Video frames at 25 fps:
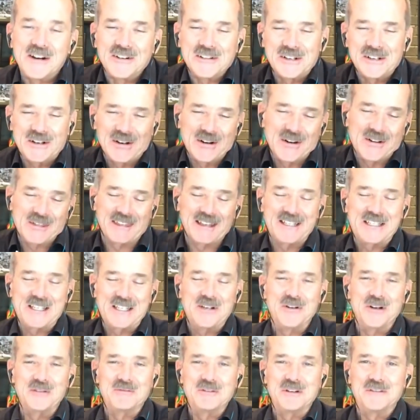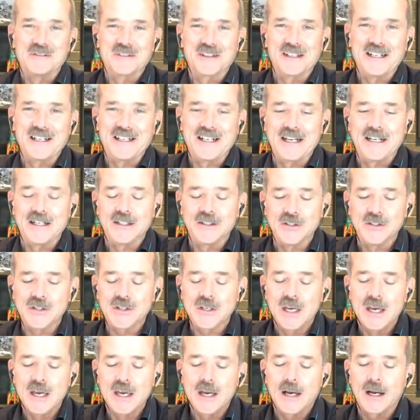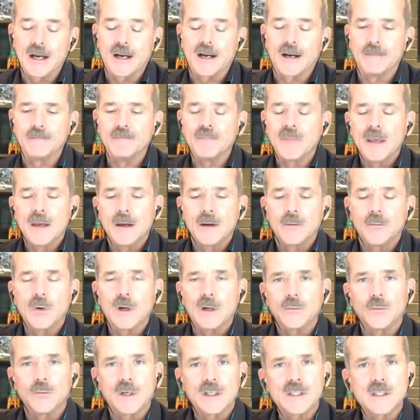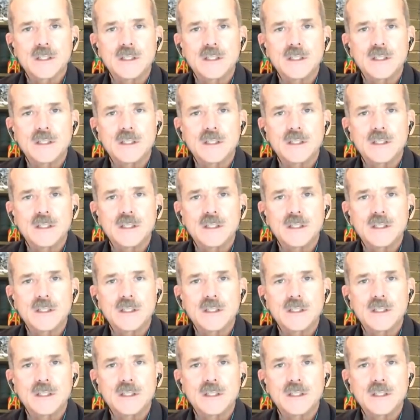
down to earth. That's how every flight ends. Um, what, what's